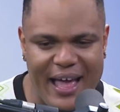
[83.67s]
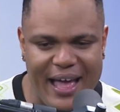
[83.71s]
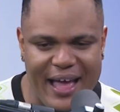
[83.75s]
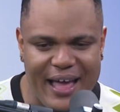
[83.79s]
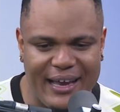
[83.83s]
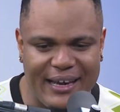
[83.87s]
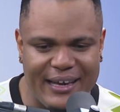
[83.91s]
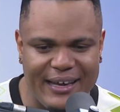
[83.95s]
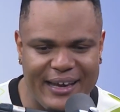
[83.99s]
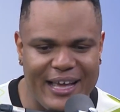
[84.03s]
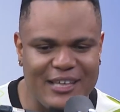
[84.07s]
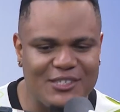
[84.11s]

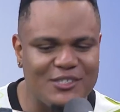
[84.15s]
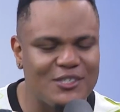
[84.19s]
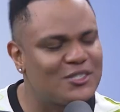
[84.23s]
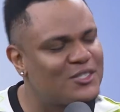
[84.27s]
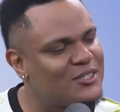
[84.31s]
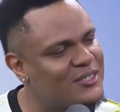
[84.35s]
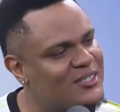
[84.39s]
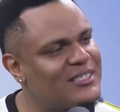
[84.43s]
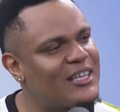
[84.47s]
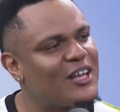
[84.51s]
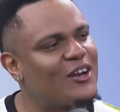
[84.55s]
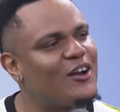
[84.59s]
And let's
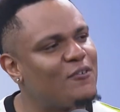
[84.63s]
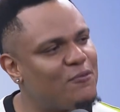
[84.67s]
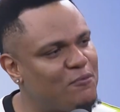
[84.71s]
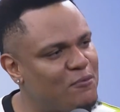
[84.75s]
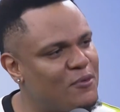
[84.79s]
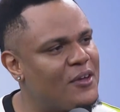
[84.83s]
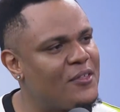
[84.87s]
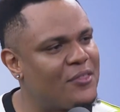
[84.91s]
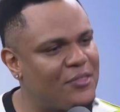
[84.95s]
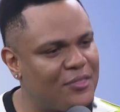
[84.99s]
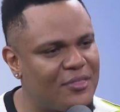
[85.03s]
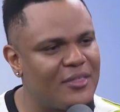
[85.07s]
just start off
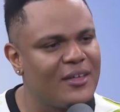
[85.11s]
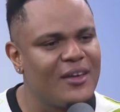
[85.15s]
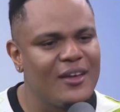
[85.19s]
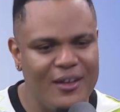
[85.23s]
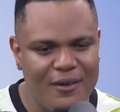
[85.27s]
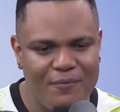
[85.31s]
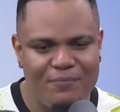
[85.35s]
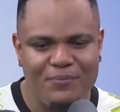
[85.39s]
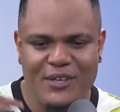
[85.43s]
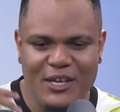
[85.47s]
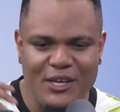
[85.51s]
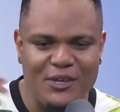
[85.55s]
with,
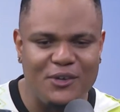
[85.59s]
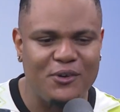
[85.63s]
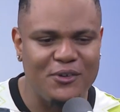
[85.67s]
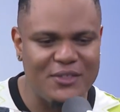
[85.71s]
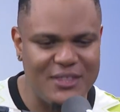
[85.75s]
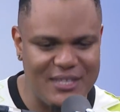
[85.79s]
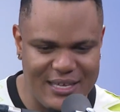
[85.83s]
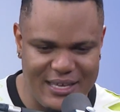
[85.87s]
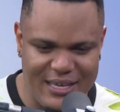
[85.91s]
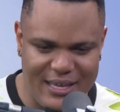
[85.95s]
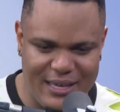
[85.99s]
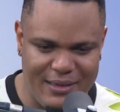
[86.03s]

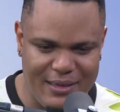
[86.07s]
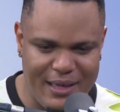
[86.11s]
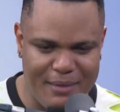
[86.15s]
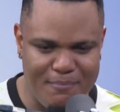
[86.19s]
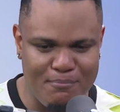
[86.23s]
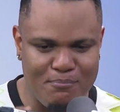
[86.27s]
the